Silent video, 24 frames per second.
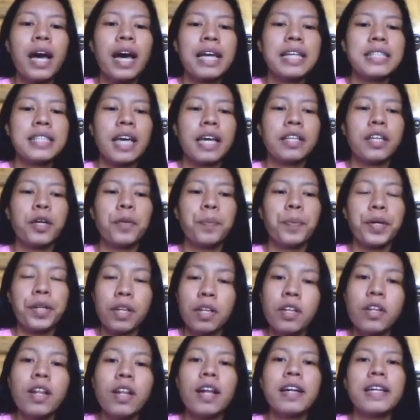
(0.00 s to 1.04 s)
eyesight are
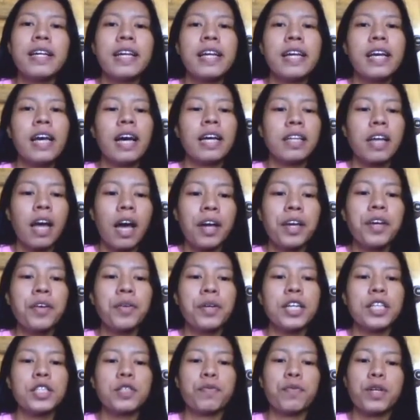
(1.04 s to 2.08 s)
particularly at higher
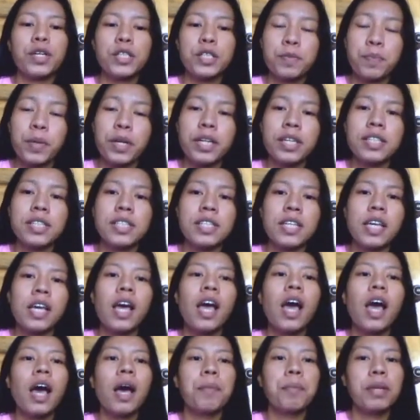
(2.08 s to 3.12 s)
risk for experiencing
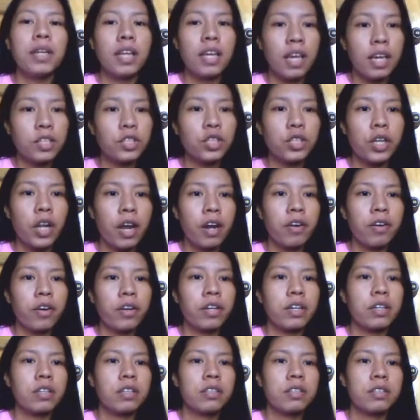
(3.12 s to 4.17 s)
medication
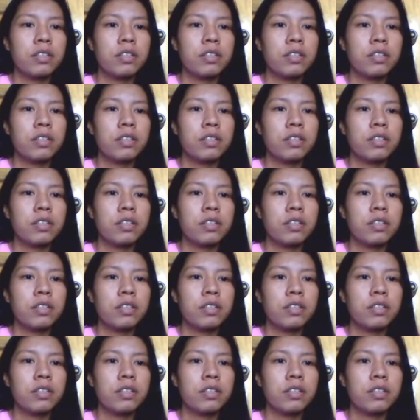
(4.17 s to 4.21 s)
error.